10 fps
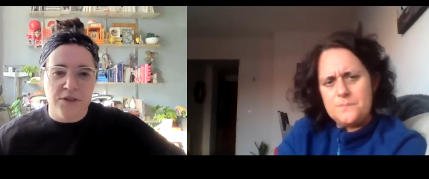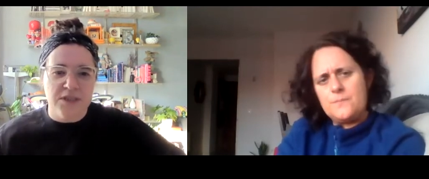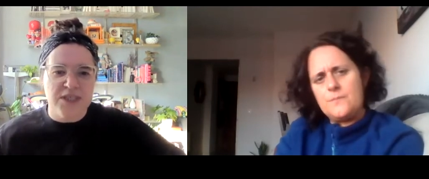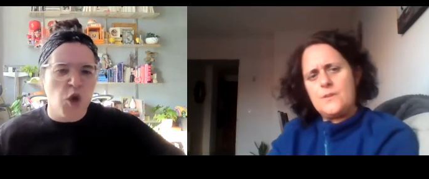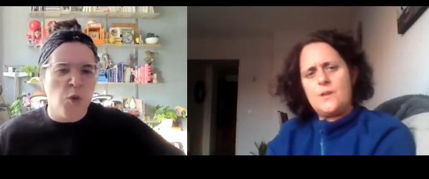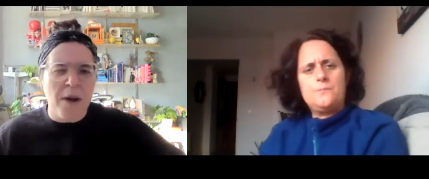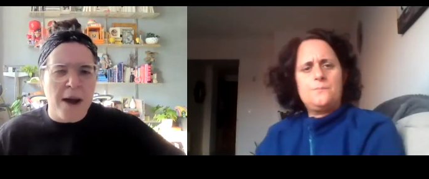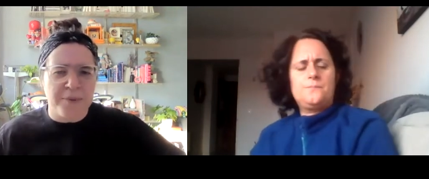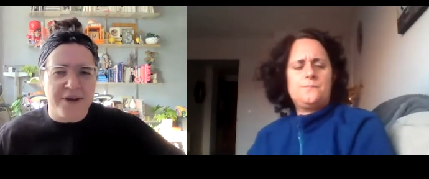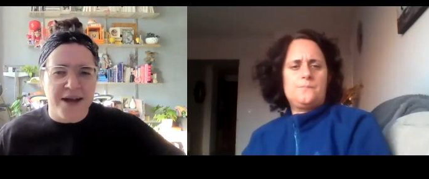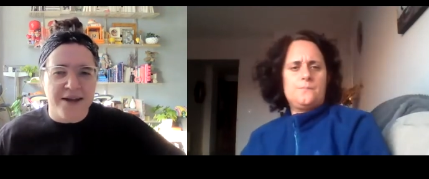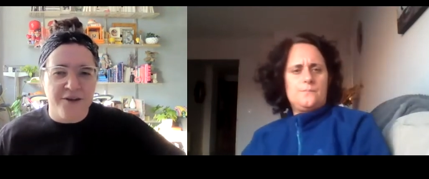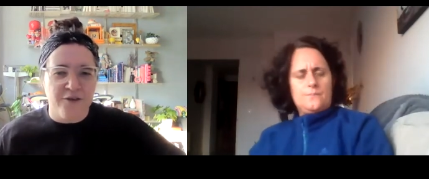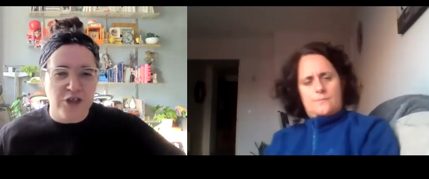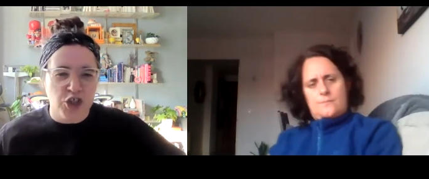Speaker 1: soap opera kind of
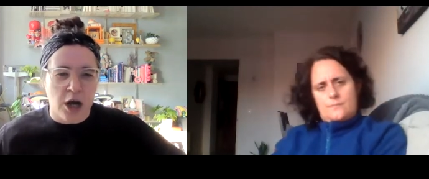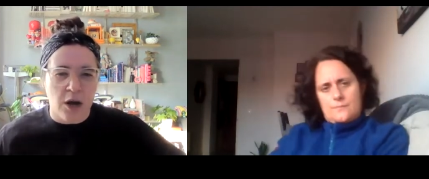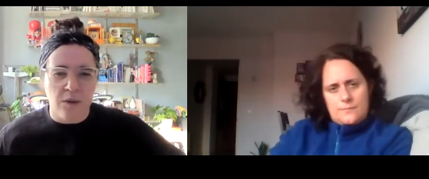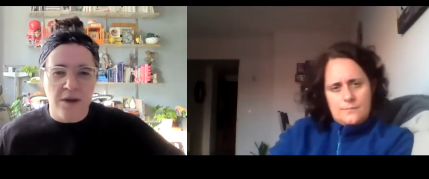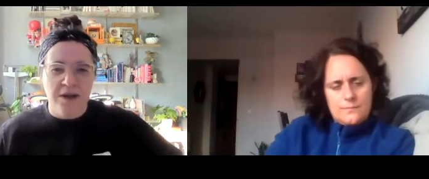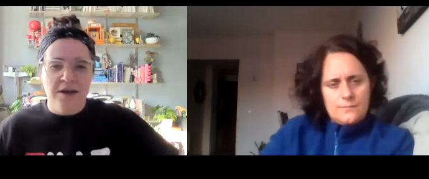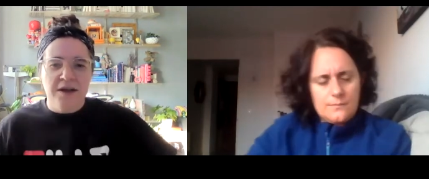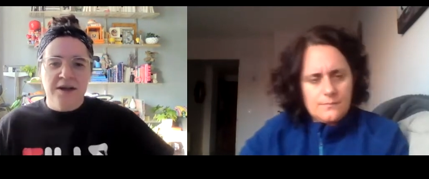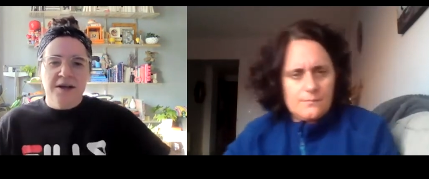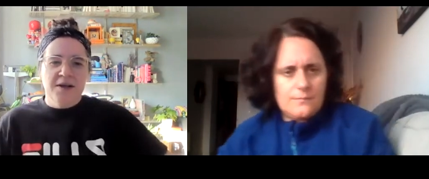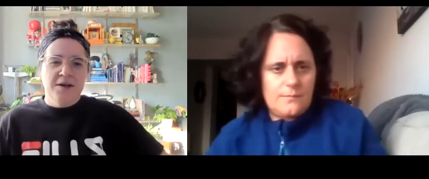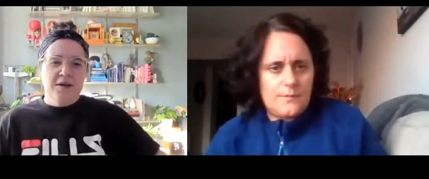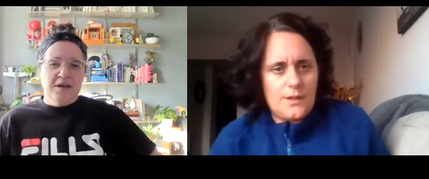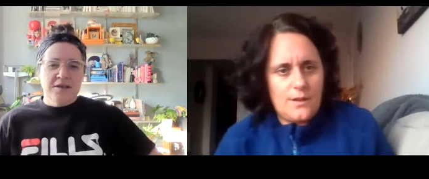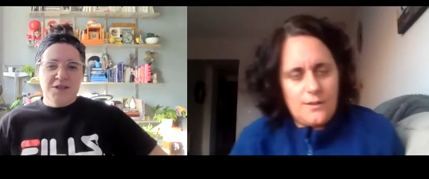a show.
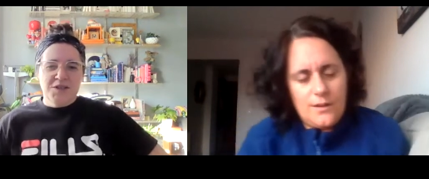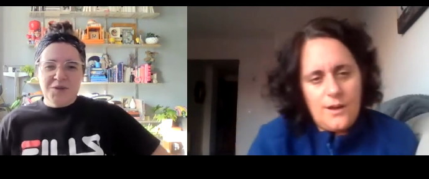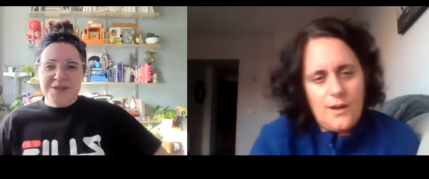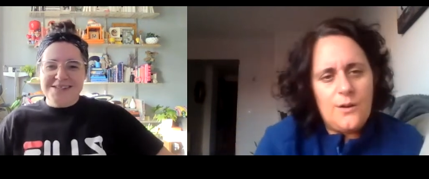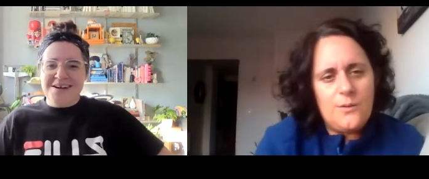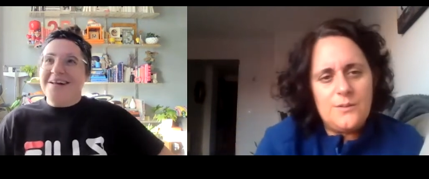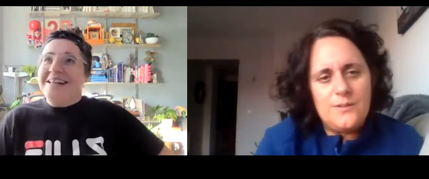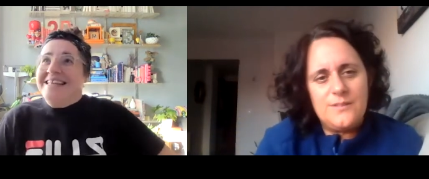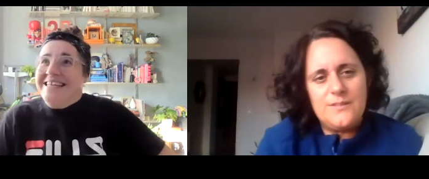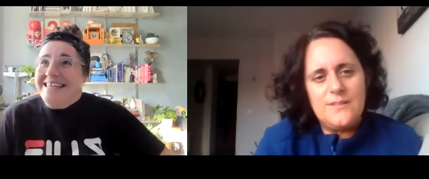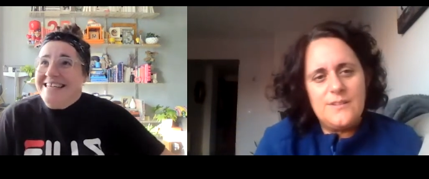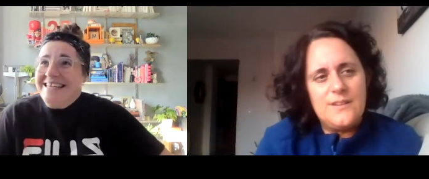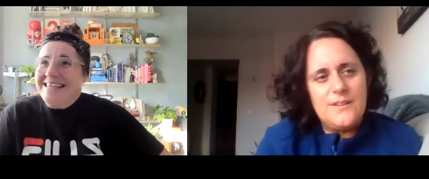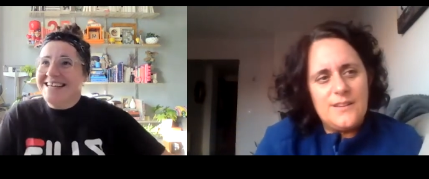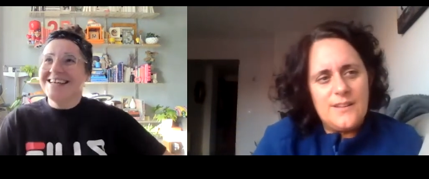Do you know what it's old. called?
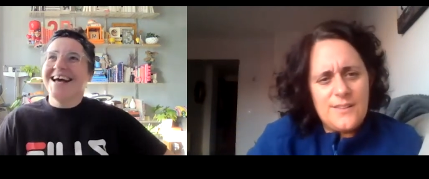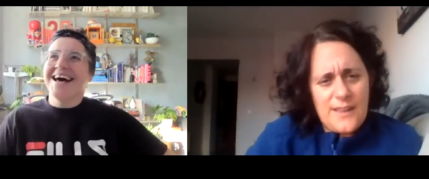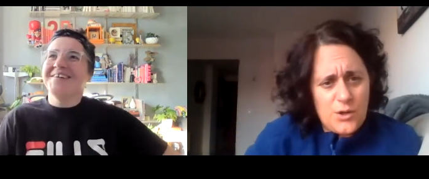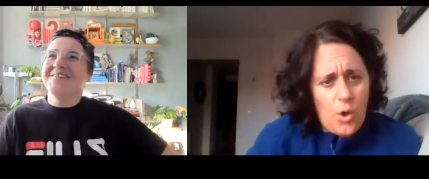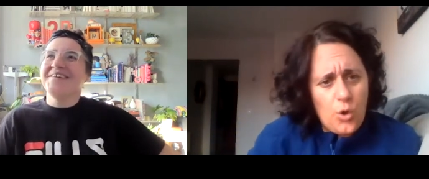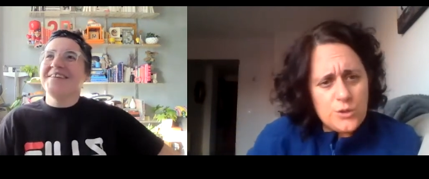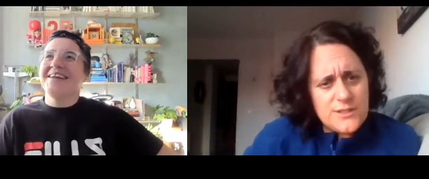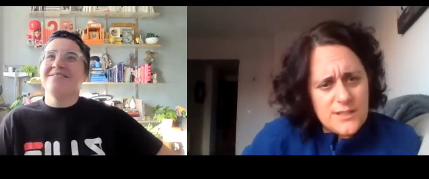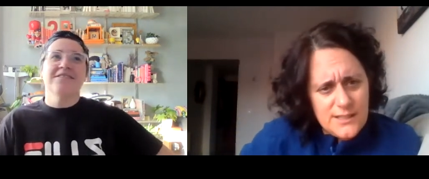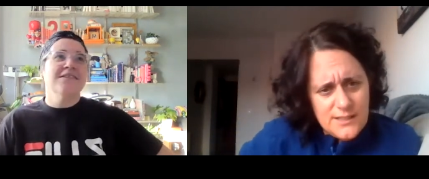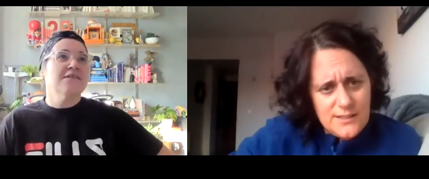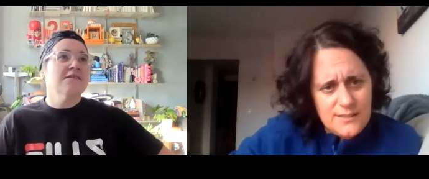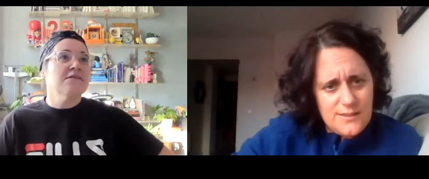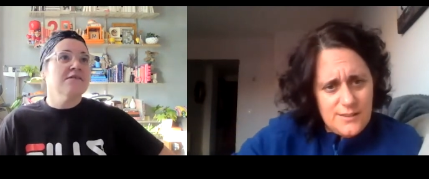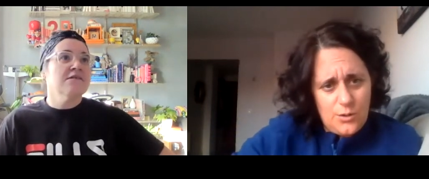It's like an old
Speaker 2: thing.
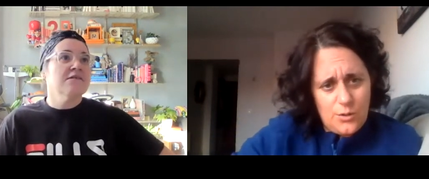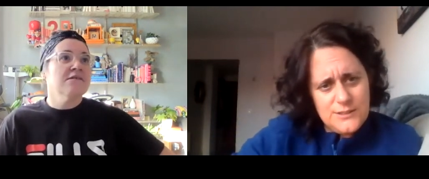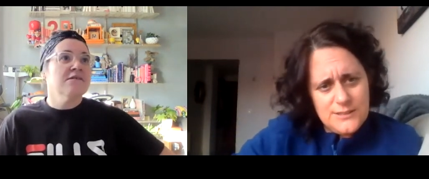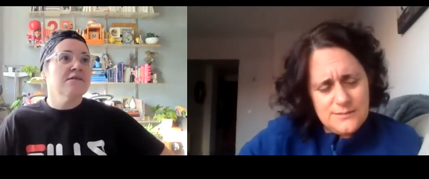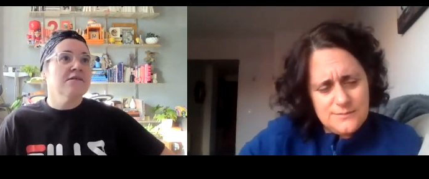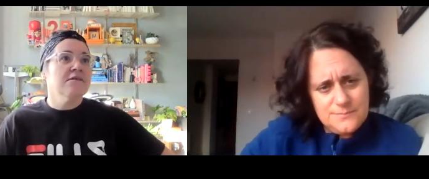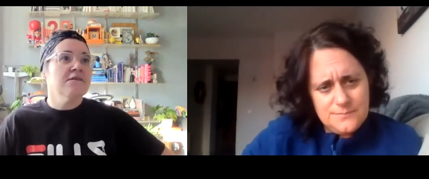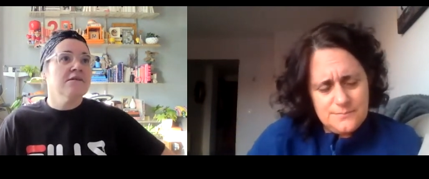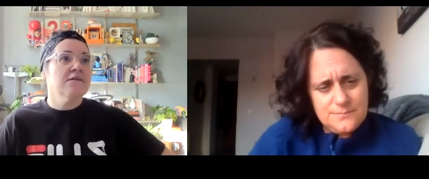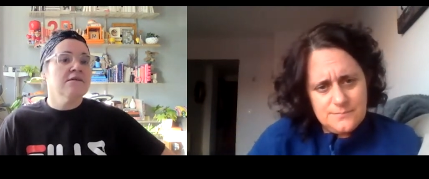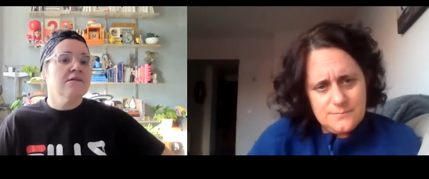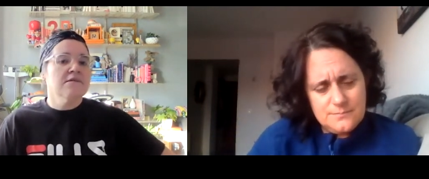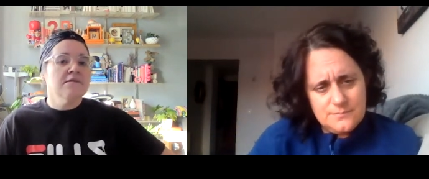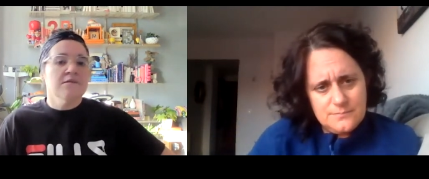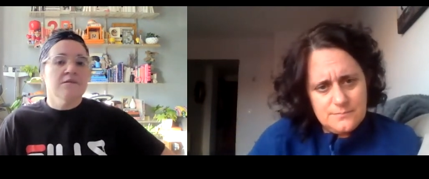Is it old?
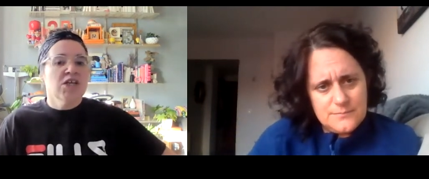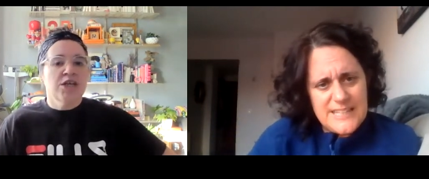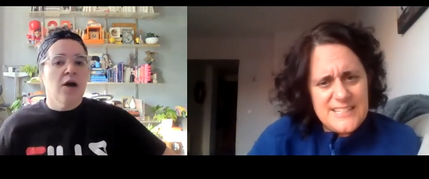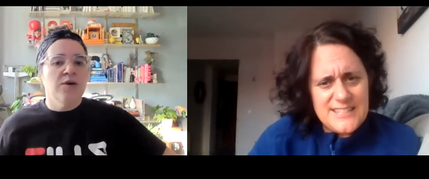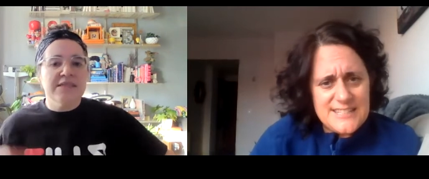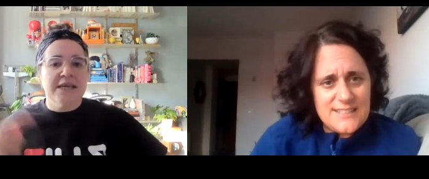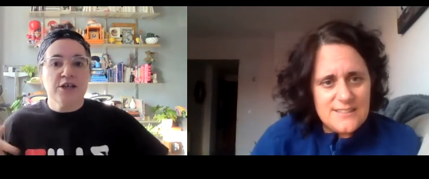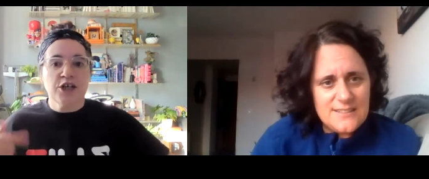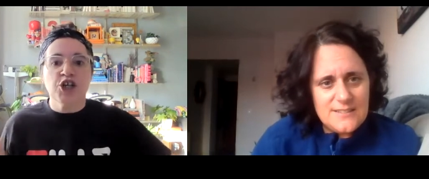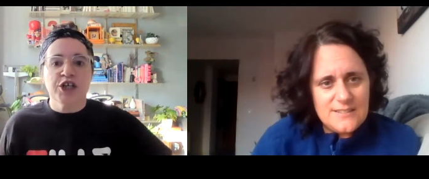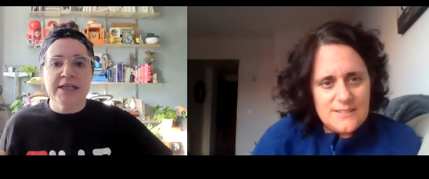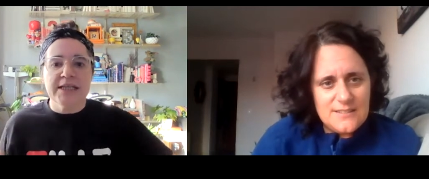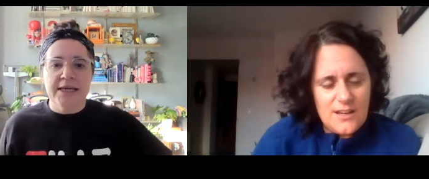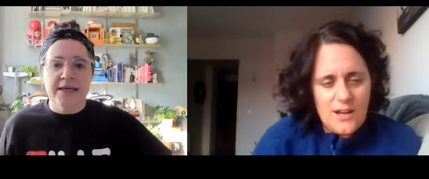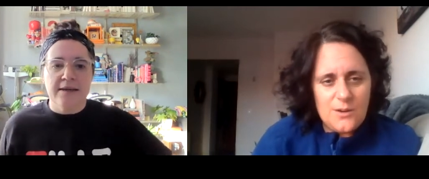No, it's like
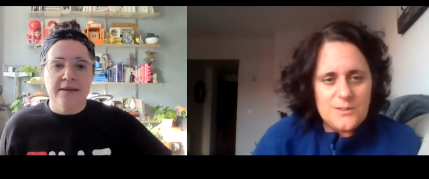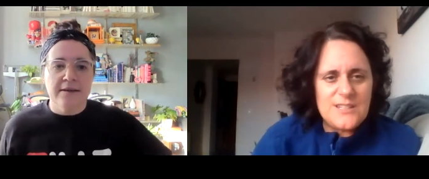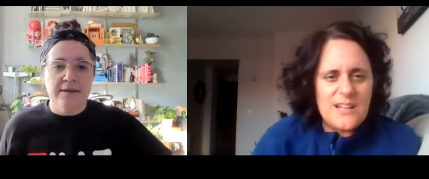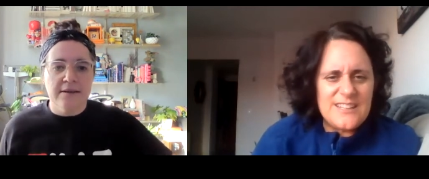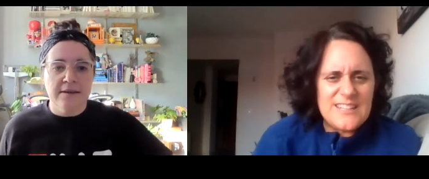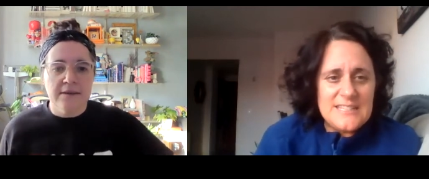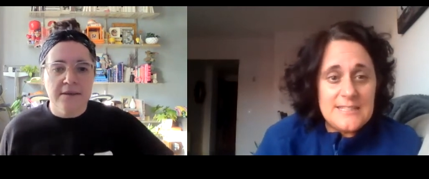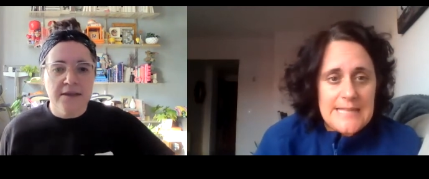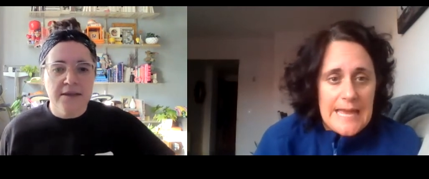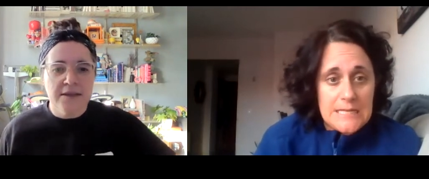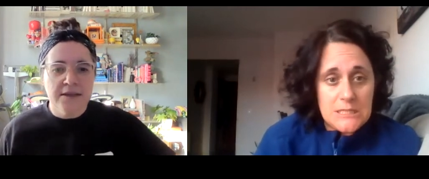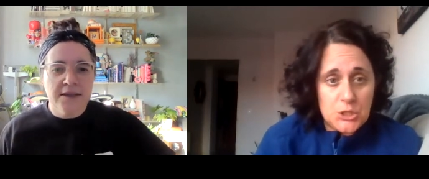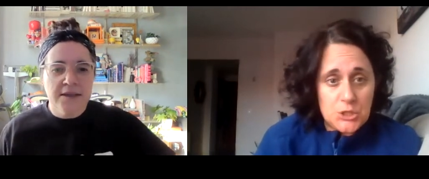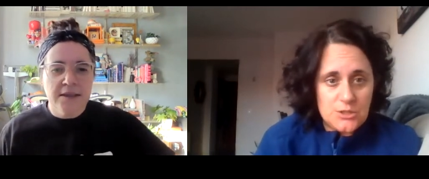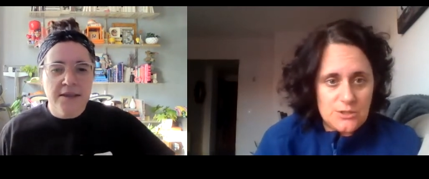currently. Oh, it's not like
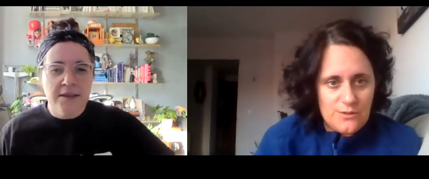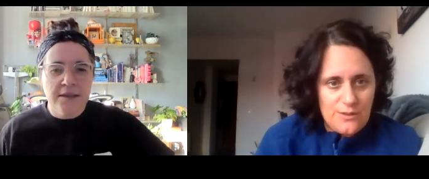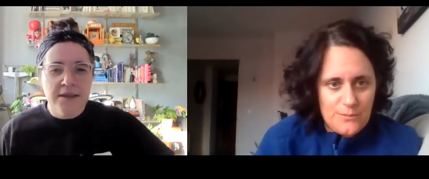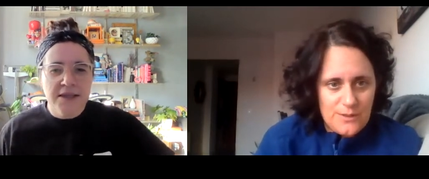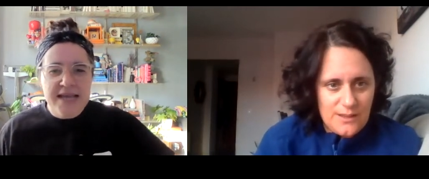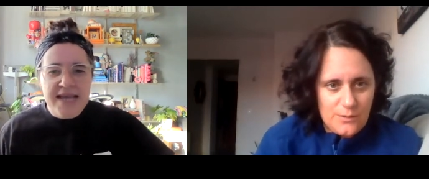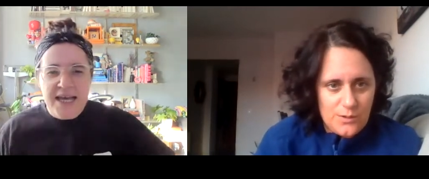EastEnders or something like